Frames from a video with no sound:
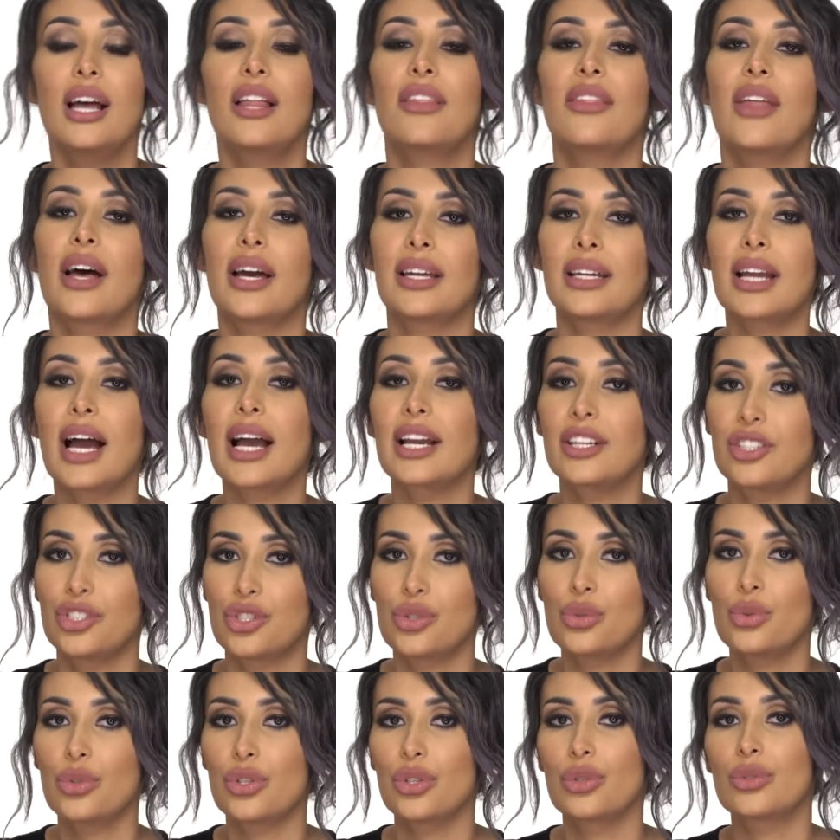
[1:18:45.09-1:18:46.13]
then I
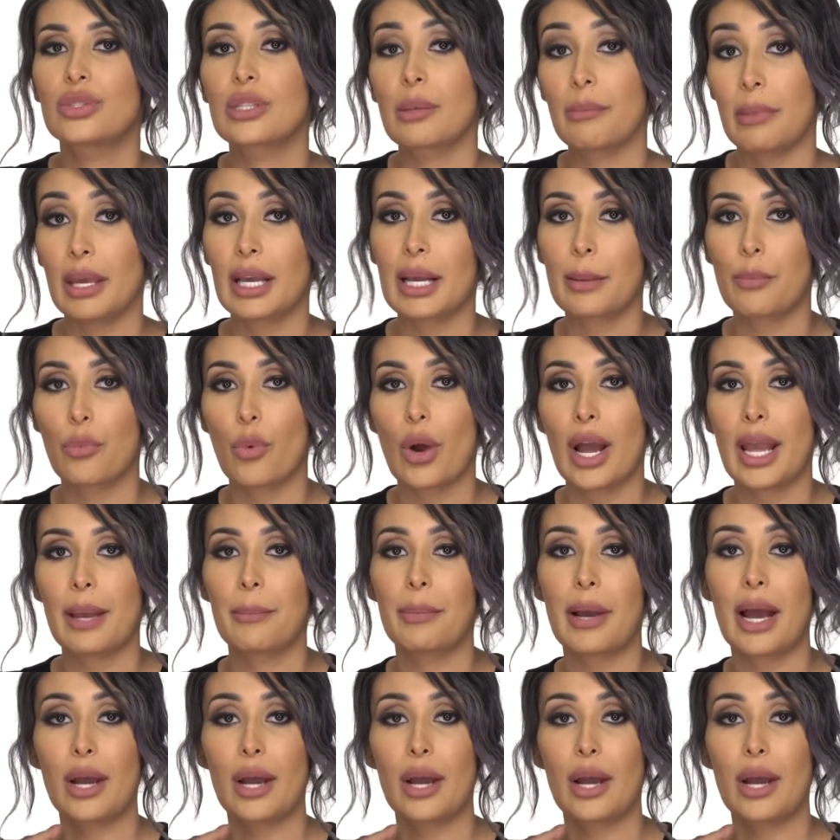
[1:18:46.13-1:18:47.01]
do use a makeup wipe.